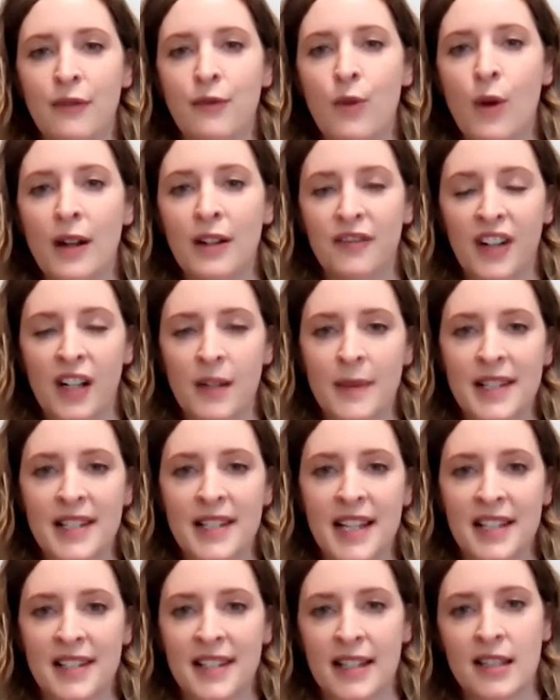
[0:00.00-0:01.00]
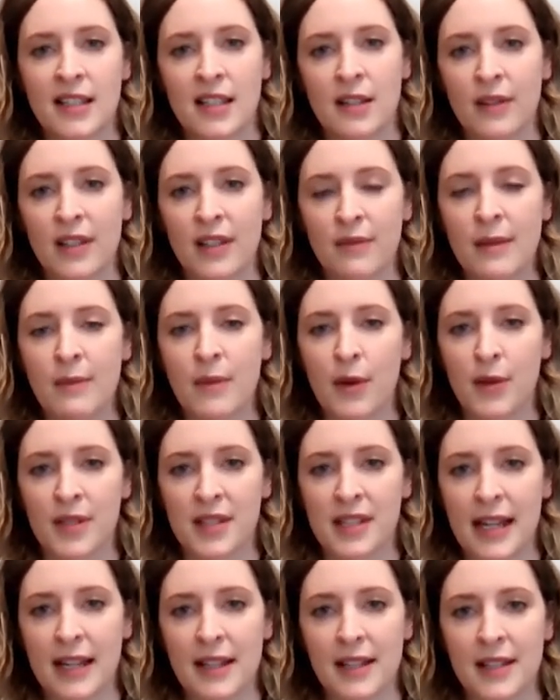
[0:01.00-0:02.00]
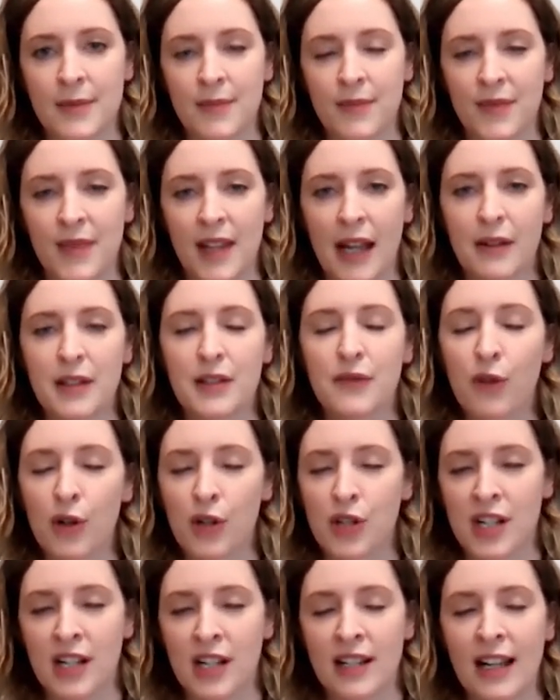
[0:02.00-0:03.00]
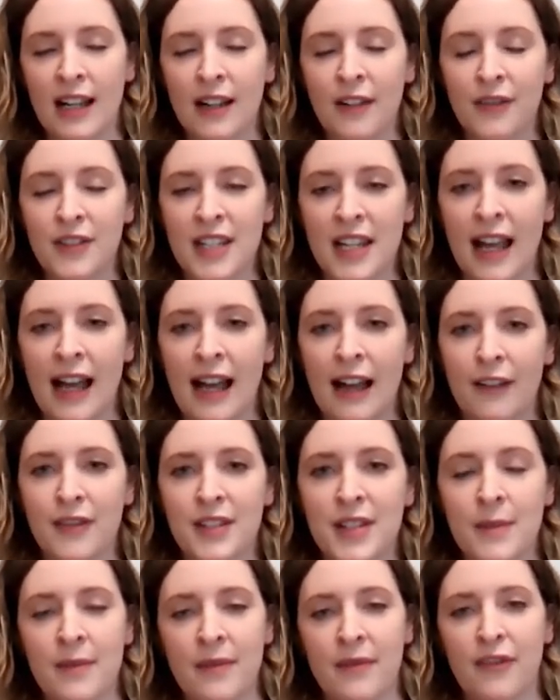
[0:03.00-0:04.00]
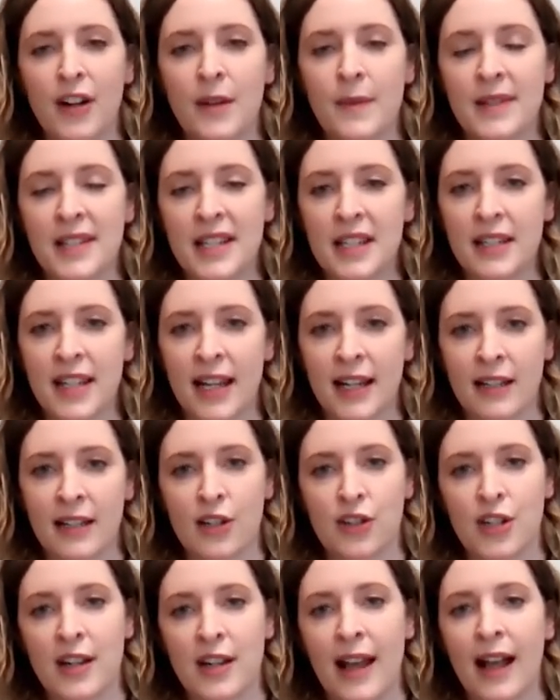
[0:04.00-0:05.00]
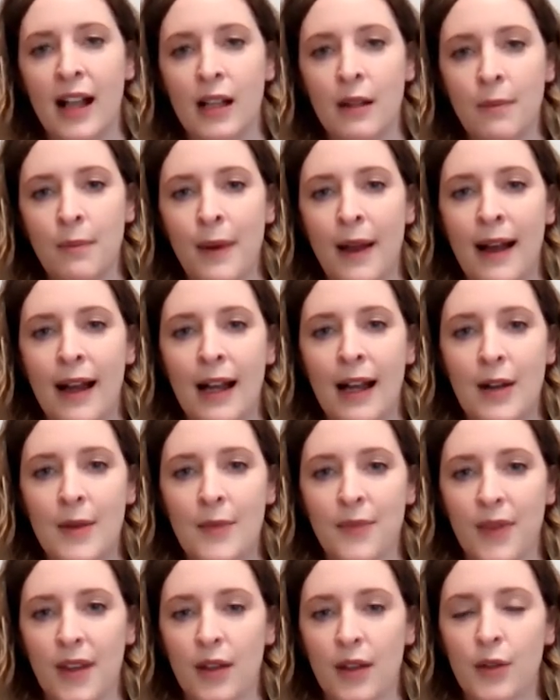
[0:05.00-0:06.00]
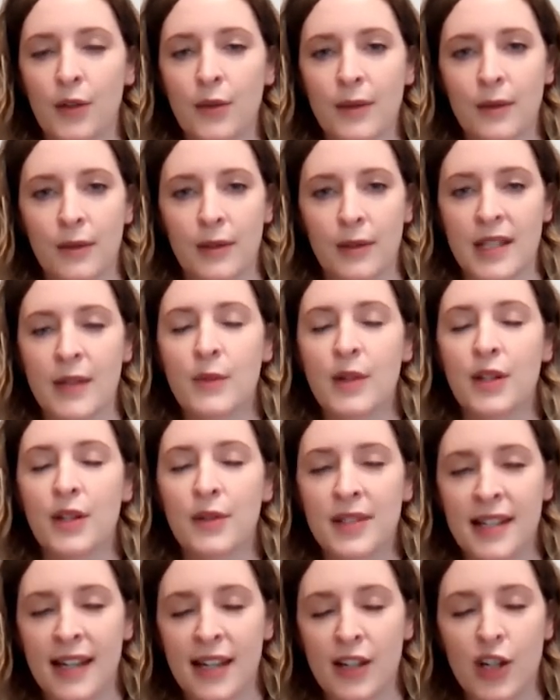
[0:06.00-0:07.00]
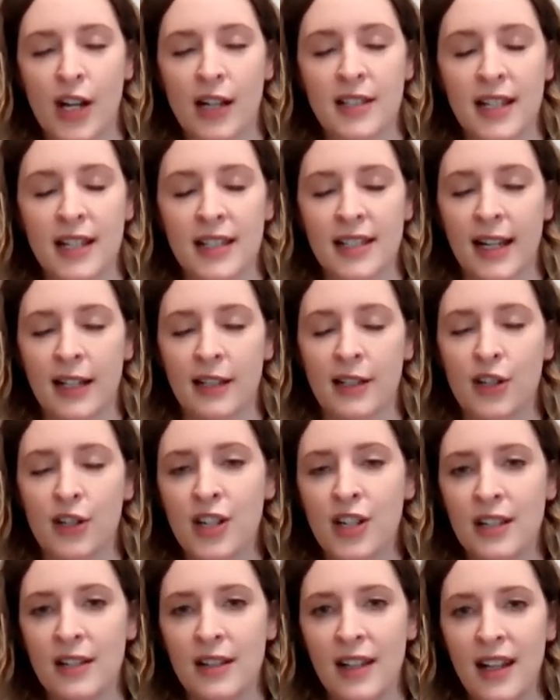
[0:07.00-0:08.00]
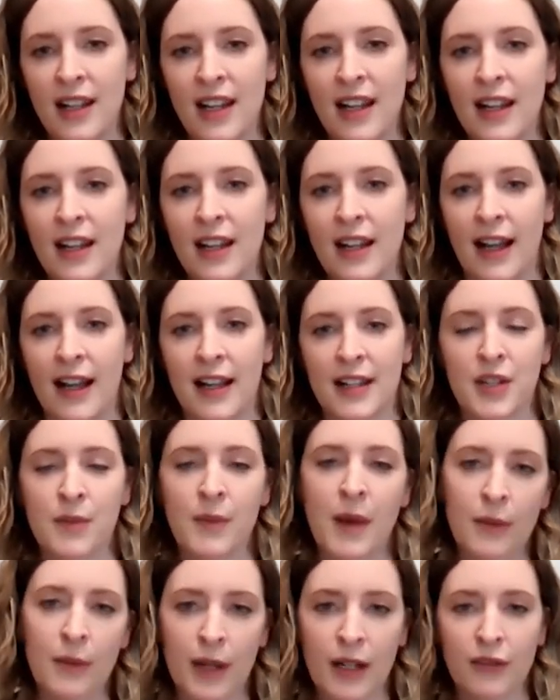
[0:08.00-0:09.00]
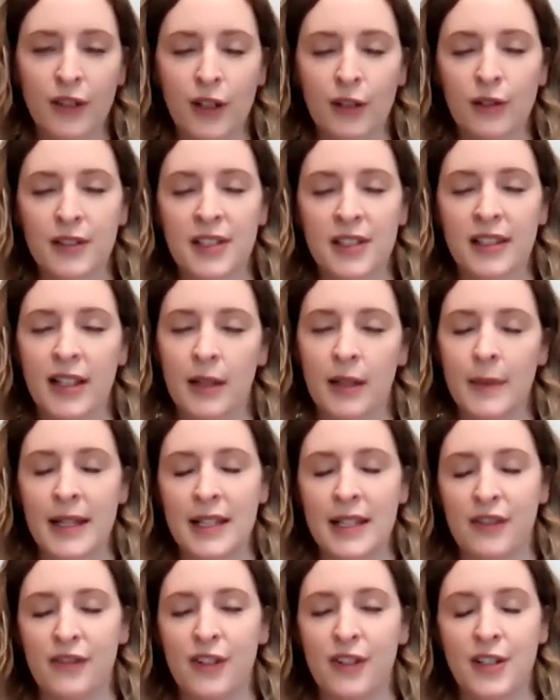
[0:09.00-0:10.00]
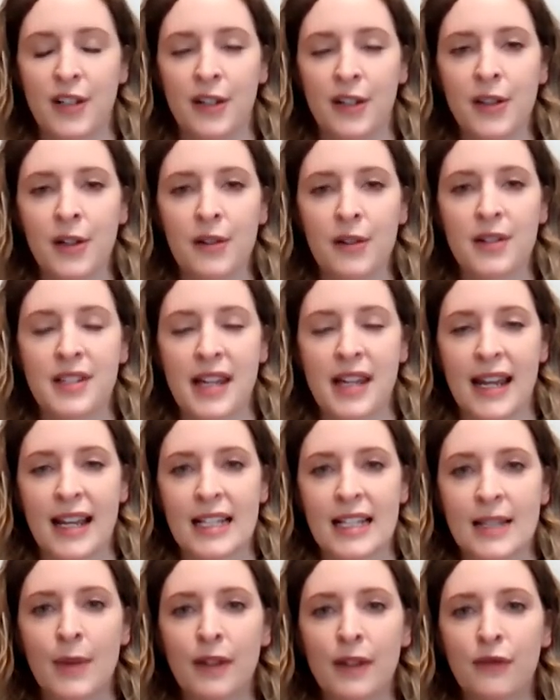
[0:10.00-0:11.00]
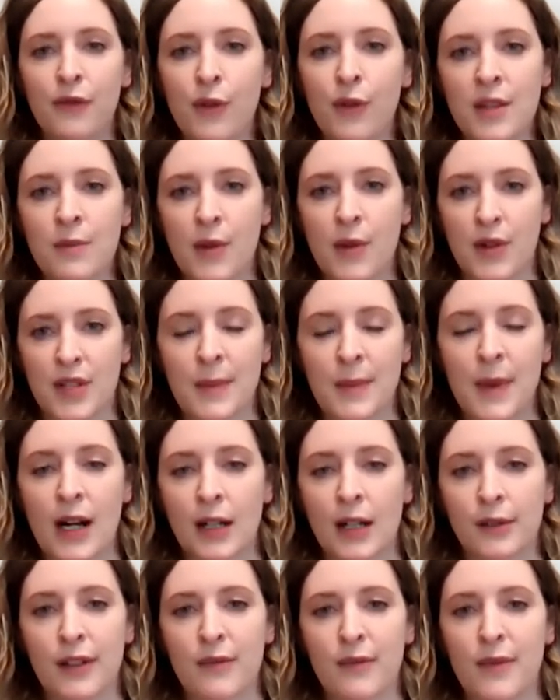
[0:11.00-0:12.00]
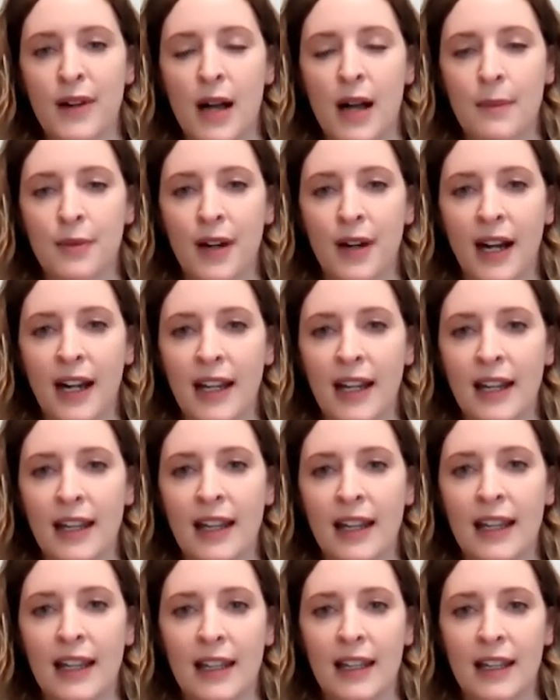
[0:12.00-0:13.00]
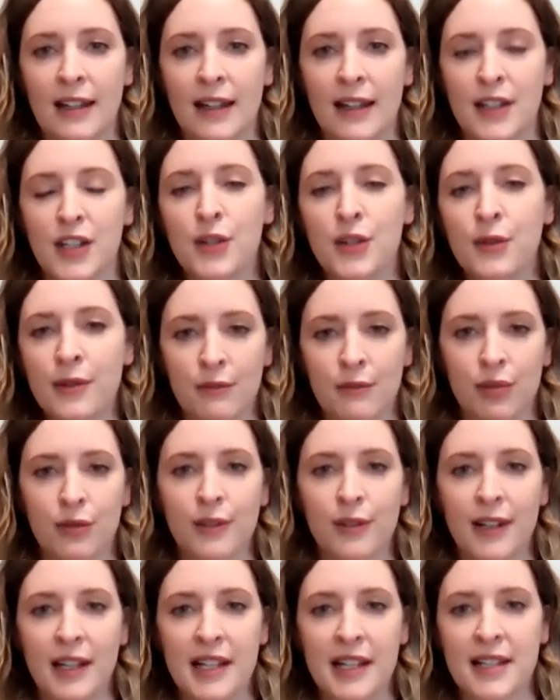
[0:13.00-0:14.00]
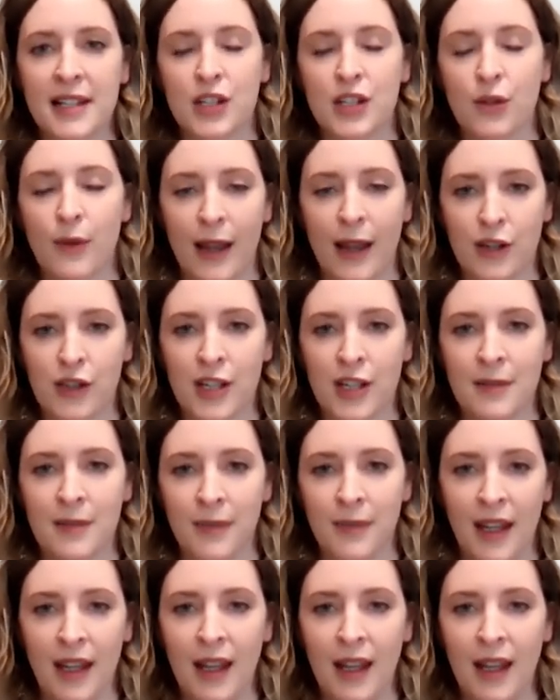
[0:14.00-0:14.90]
one pharmacy assistant with me most days. I was fortunate enough to have some pharmacy technician help, someone who's an injecting technician. So my workflow looked a little bit different on those days. But for the most part, we've been operating in a 2-employee situation